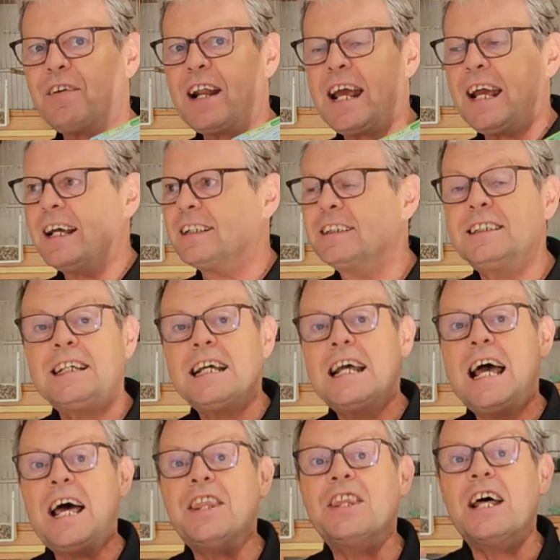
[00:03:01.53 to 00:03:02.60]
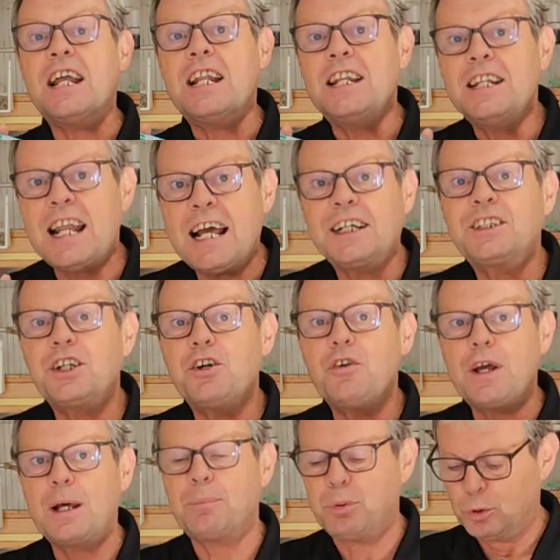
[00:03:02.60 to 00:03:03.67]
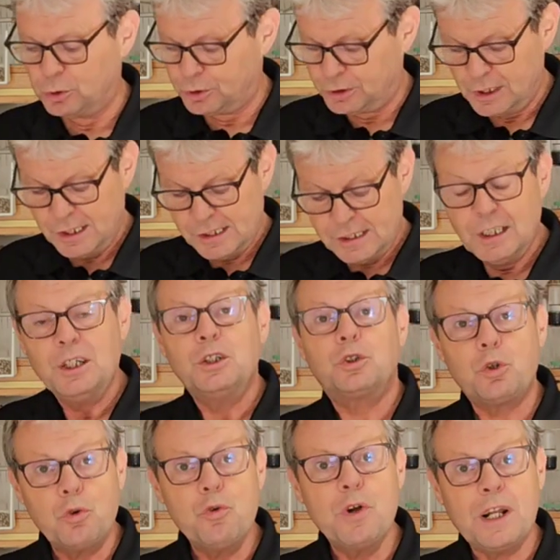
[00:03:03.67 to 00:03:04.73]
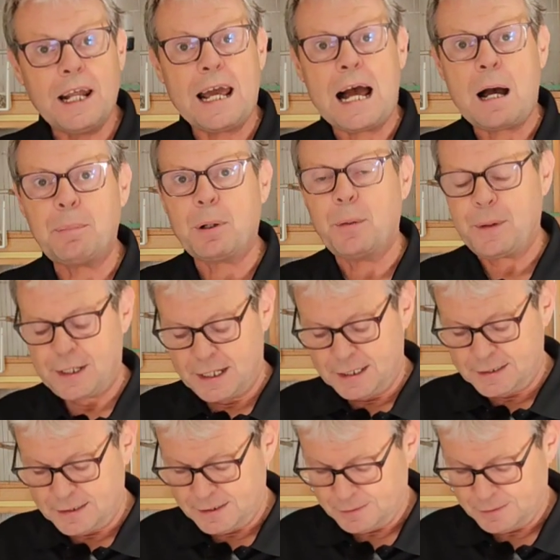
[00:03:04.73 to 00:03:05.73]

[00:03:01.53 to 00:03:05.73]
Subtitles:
hens in the lesser Redpolls. So really happy with that.